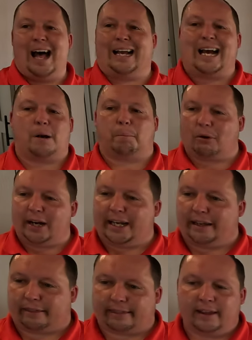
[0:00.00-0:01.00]
I gotta
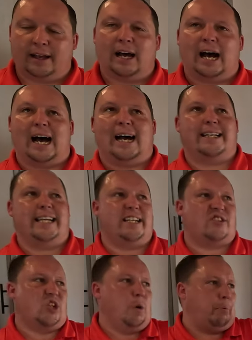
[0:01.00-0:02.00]
breathe. I
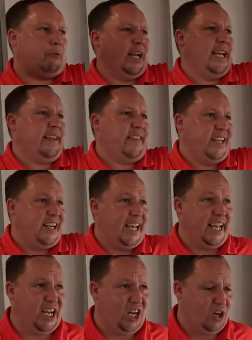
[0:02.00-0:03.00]
need to breathe in
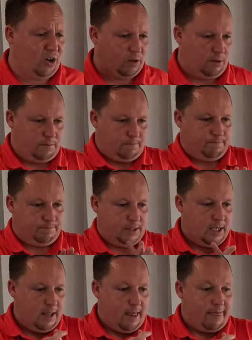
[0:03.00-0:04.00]
here.
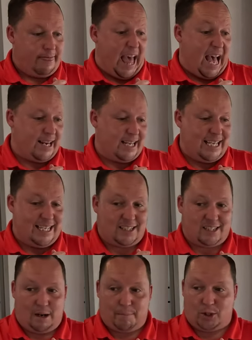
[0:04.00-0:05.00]
That
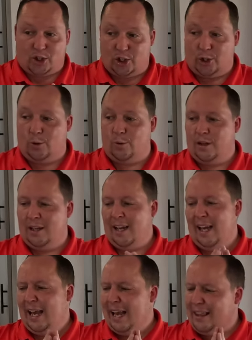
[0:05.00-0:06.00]
is number 2
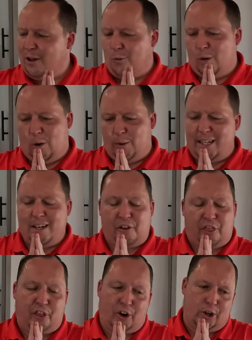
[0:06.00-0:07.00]
mm -hmm. And then, well, we need
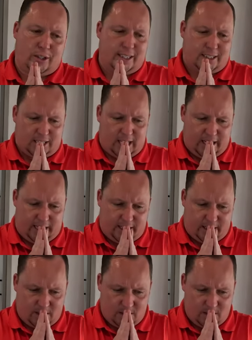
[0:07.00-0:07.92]
a third dislike.